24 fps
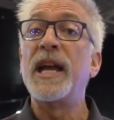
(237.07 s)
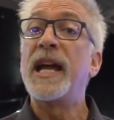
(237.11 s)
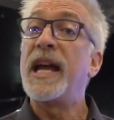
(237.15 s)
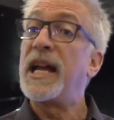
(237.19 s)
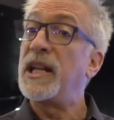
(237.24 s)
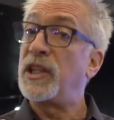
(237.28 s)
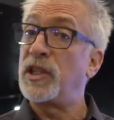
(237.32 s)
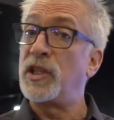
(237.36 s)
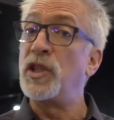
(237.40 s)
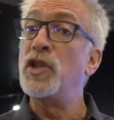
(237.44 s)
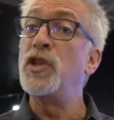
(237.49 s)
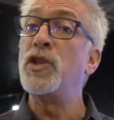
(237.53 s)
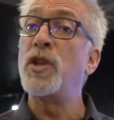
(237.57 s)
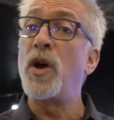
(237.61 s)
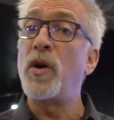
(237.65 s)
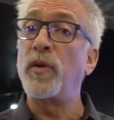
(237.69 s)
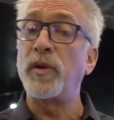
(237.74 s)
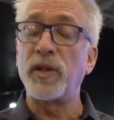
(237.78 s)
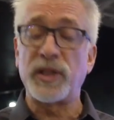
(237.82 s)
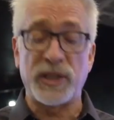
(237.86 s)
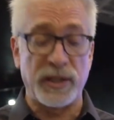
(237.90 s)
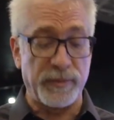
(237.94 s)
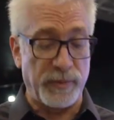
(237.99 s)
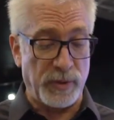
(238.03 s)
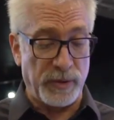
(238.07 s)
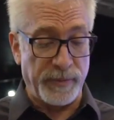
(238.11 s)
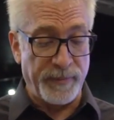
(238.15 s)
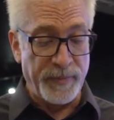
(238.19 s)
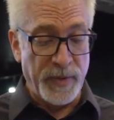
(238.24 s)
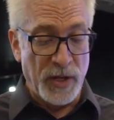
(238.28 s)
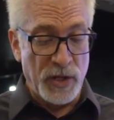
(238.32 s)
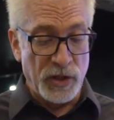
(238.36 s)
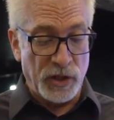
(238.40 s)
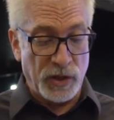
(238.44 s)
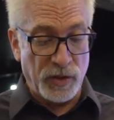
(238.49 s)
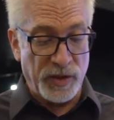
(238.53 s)
It's noticeable.
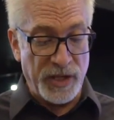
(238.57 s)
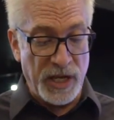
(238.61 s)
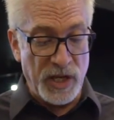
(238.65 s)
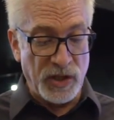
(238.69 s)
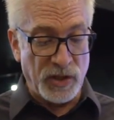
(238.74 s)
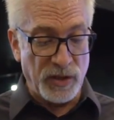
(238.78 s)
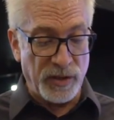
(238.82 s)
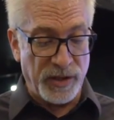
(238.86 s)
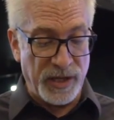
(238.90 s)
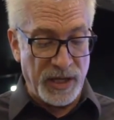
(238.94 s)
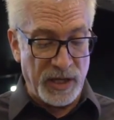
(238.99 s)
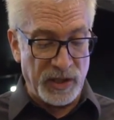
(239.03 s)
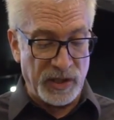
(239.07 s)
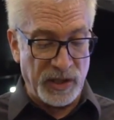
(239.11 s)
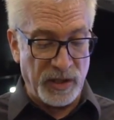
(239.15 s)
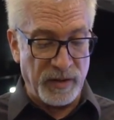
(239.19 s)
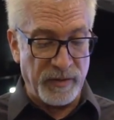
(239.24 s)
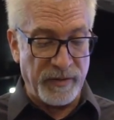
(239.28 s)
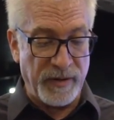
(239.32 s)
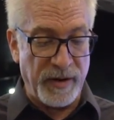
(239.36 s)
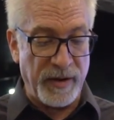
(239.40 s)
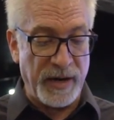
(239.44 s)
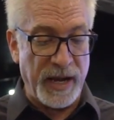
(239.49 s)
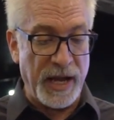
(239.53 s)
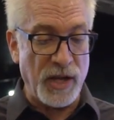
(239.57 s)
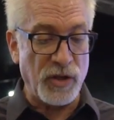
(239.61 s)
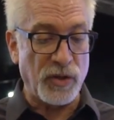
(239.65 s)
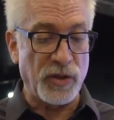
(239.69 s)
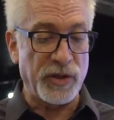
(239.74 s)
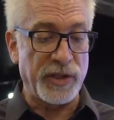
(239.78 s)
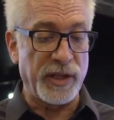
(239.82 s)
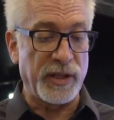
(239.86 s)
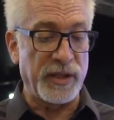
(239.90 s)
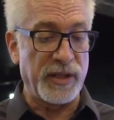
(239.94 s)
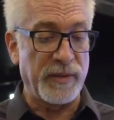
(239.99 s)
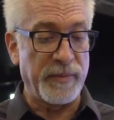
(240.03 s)
So these are things that are very
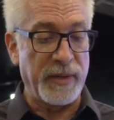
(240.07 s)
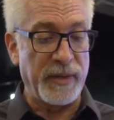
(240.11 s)
interesting to